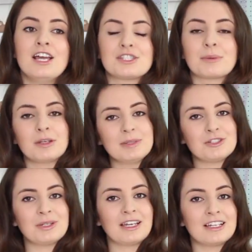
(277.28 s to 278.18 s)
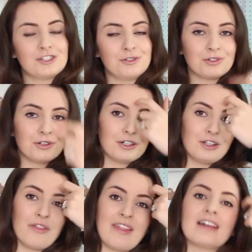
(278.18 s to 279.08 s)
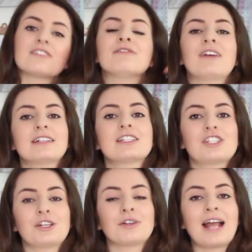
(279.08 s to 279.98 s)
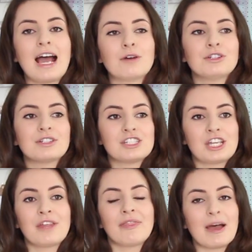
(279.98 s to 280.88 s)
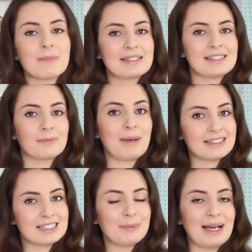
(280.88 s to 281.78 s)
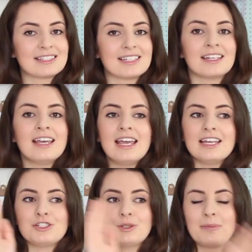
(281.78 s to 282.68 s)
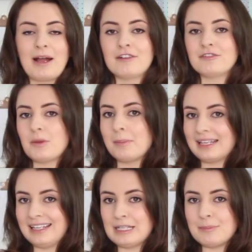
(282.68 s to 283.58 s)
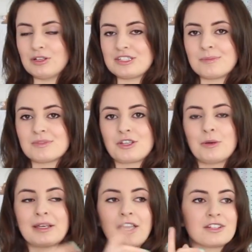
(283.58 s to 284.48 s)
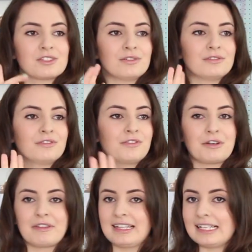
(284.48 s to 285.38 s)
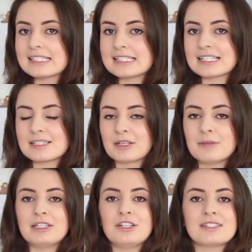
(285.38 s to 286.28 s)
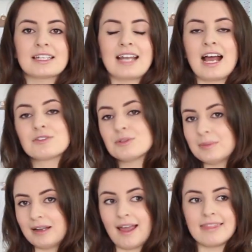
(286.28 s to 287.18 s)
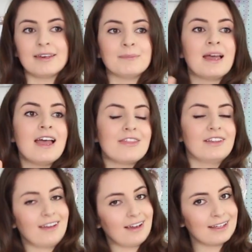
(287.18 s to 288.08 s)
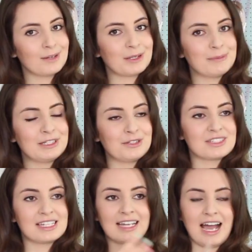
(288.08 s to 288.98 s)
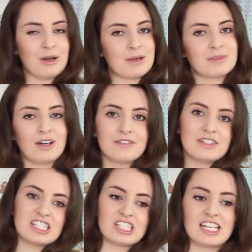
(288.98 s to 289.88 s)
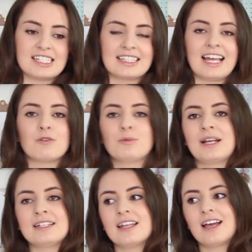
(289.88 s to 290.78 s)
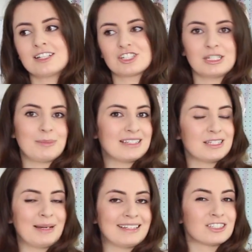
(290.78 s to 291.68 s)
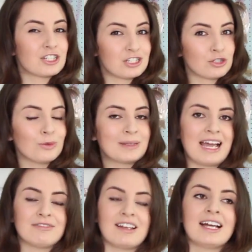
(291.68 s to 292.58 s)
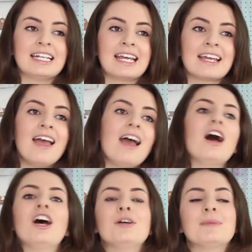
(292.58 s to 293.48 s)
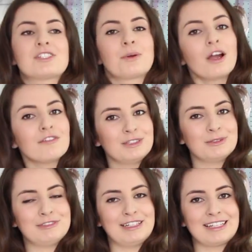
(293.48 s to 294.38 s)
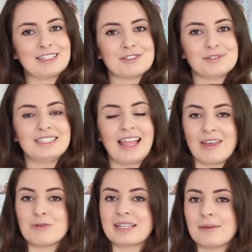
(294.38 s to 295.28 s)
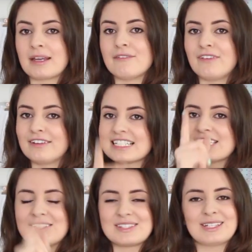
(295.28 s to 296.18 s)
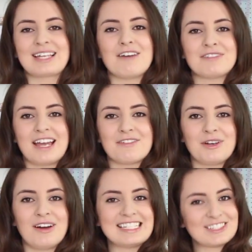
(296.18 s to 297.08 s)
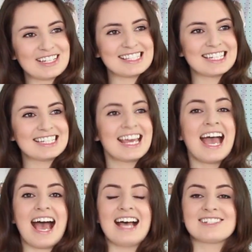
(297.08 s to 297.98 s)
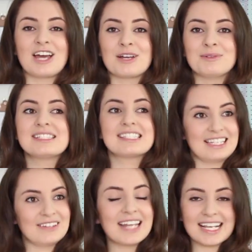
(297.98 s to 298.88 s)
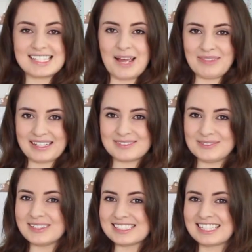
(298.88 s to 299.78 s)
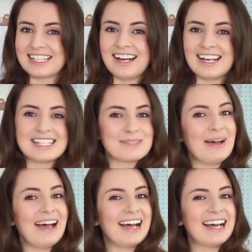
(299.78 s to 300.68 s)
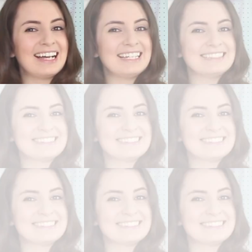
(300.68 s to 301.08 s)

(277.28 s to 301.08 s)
so I'm going to be doing a tutorial on that very soon on how you can turn that basic panty pattern into a pair of bikini bottoms. So I'll be going sort of through the elastics I'm going to be using and how to apply them, the lining I'm going to be using, how I'm kind of inserting that when actually a panty pattern doesn't normally have lining. So hopefully you will find that useful, and that will be coming very soon, so look out for that if you are interested, and I will see you next time. Thanks for watching, guys. Bye!